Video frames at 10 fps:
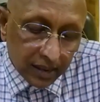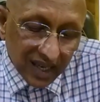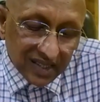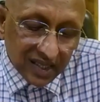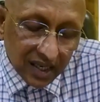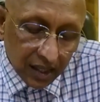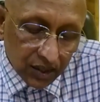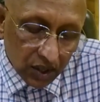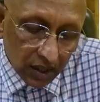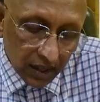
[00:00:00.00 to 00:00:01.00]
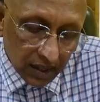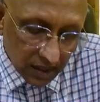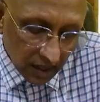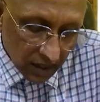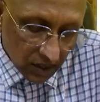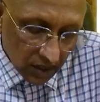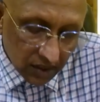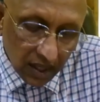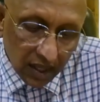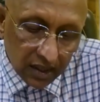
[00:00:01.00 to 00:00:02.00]
Desiccation.
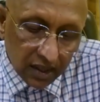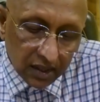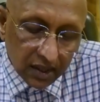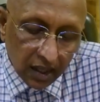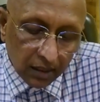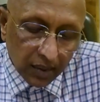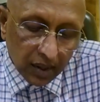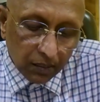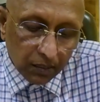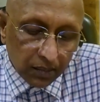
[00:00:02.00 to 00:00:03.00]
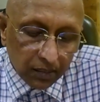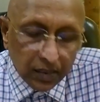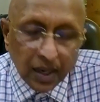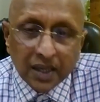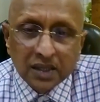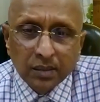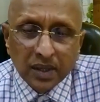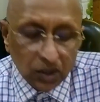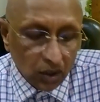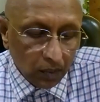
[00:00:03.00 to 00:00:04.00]
Desiccations are it is a
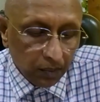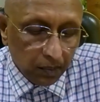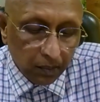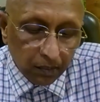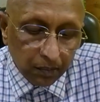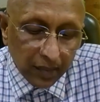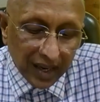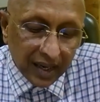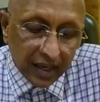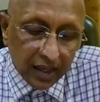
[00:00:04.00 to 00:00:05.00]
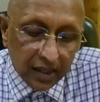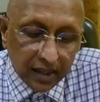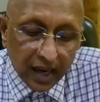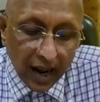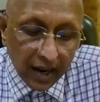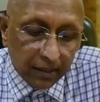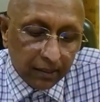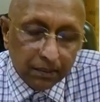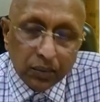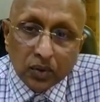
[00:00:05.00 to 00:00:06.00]
method of making it dry,
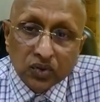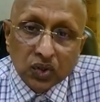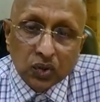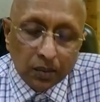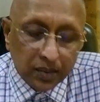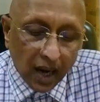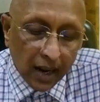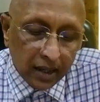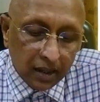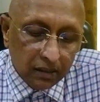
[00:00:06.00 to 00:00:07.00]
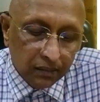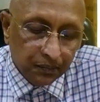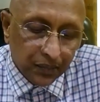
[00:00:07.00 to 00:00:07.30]
process of drying off.